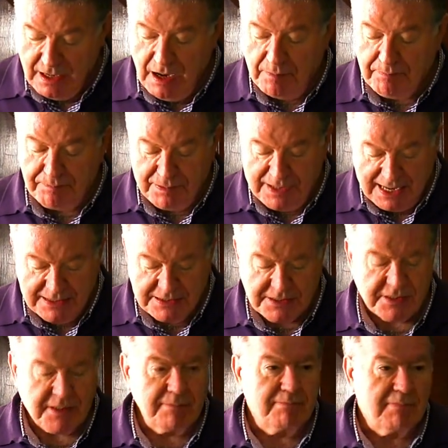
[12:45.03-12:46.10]
and
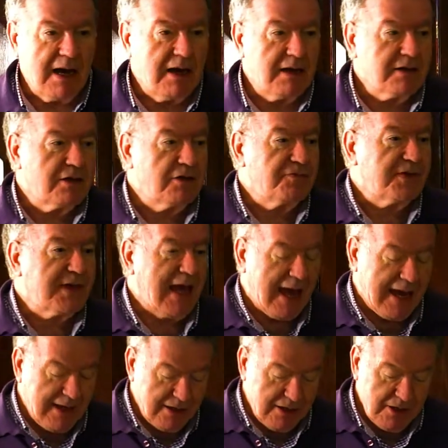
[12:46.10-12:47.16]
place the mark of
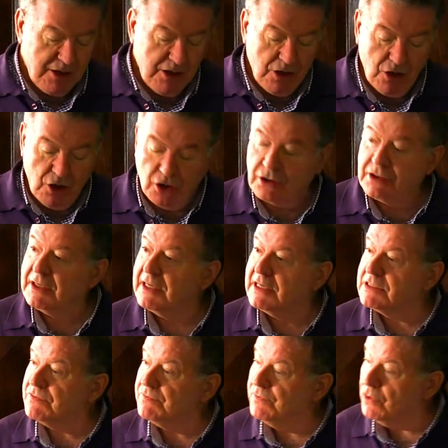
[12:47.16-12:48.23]
Cain on
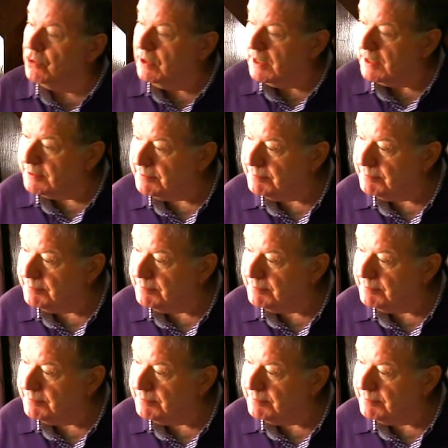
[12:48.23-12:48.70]
his forehead.